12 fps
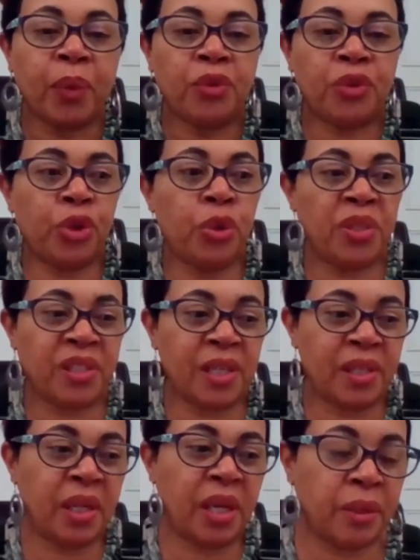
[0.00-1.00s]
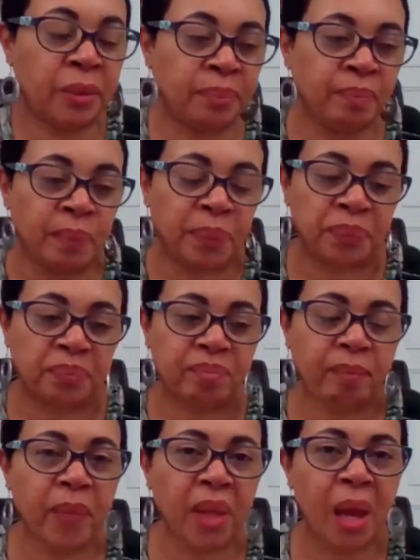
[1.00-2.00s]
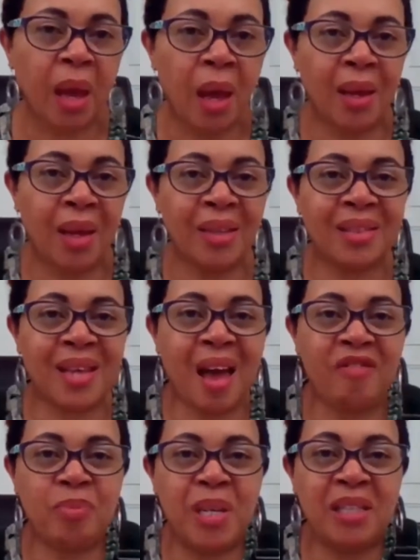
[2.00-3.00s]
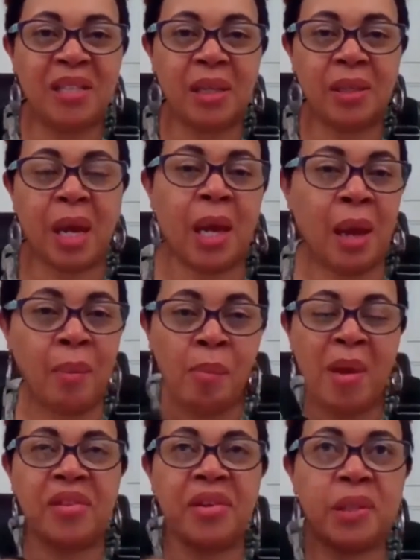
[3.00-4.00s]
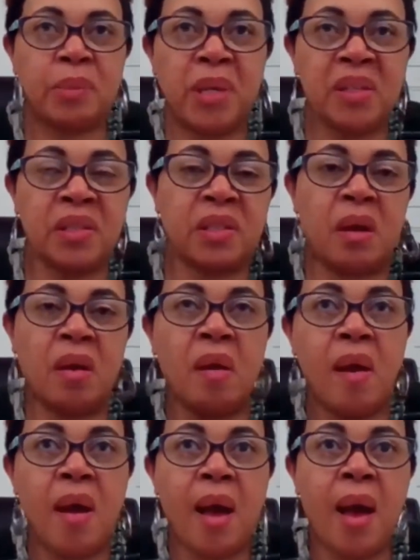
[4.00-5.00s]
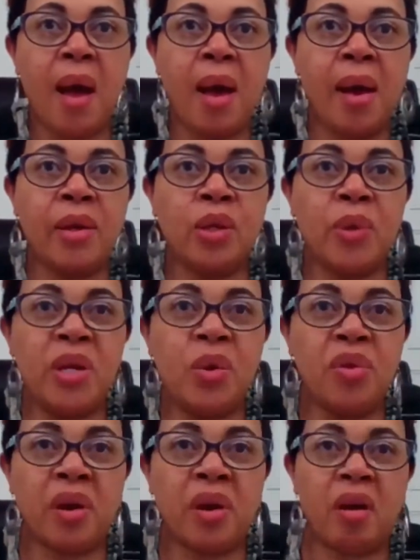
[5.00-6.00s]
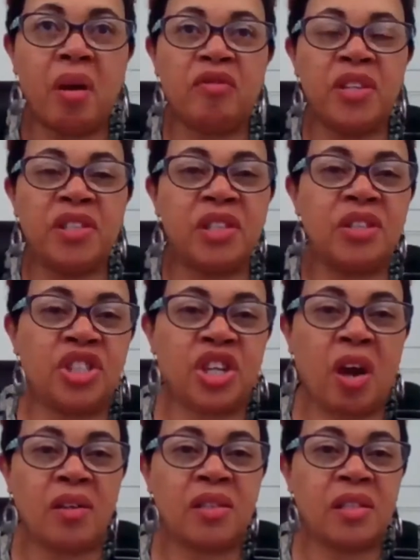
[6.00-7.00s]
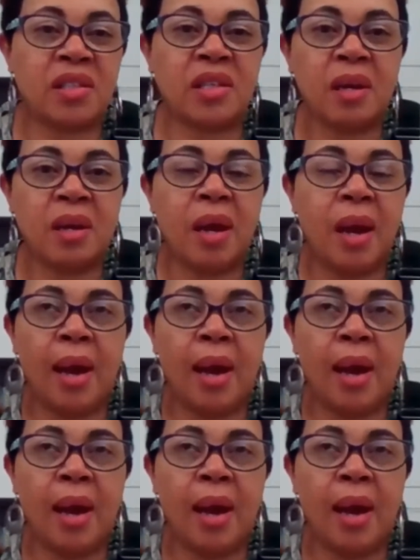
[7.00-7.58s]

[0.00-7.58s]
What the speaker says: So you were sitting in a staff meeting. I'm a Methodist minister, and we know that conference has just